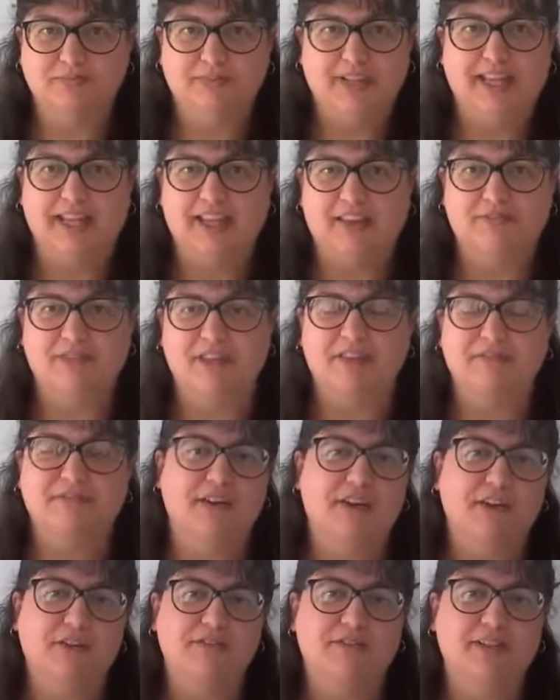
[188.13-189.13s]
Like if they
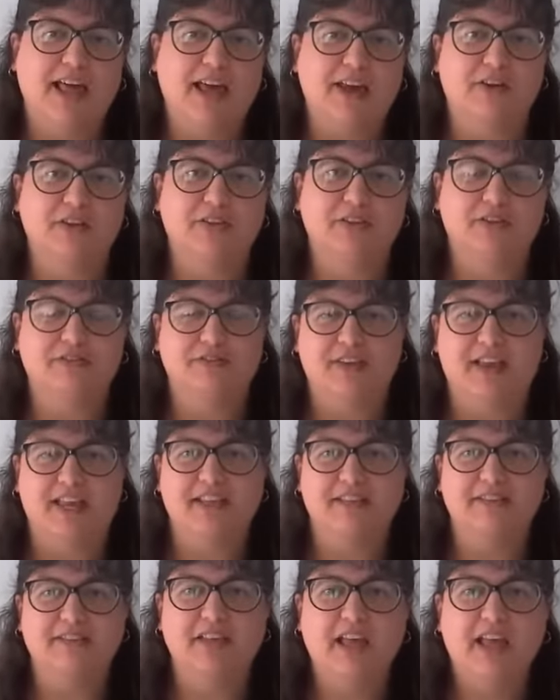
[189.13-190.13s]
fell flat on their
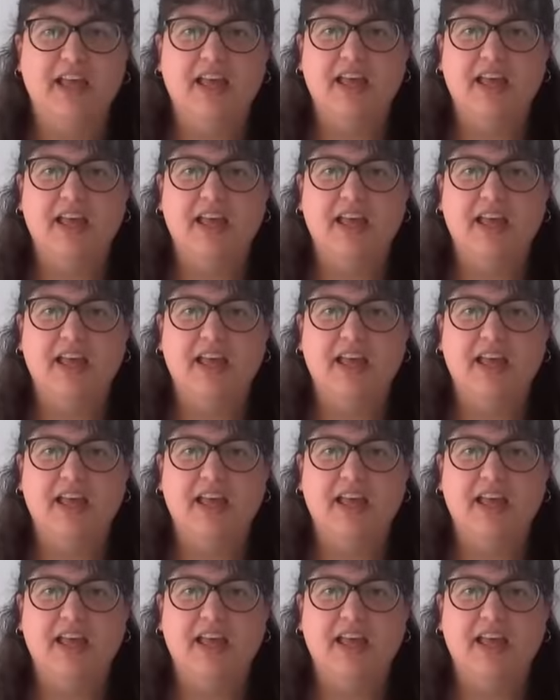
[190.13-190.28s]
face